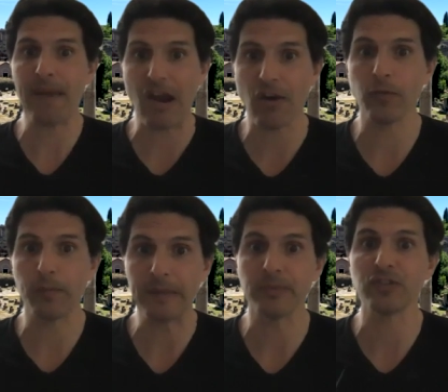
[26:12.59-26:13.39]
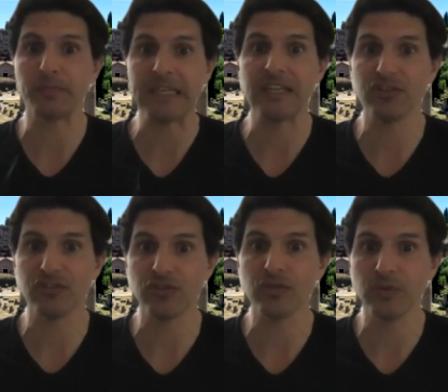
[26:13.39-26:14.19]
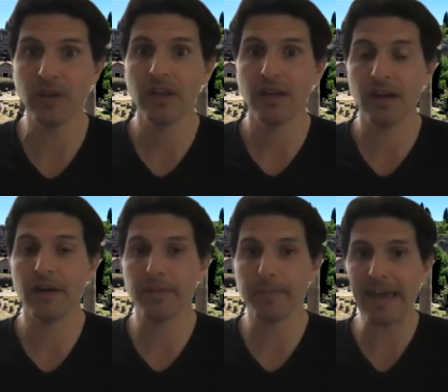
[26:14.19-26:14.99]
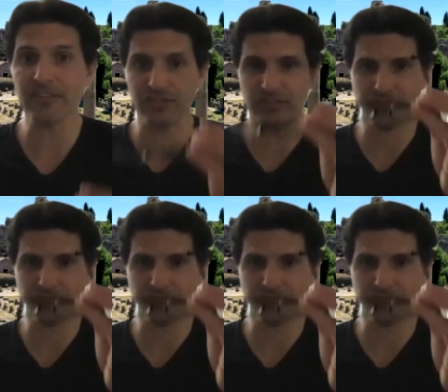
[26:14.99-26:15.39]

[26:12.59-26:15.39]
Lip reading: powerful people speaking to the masses.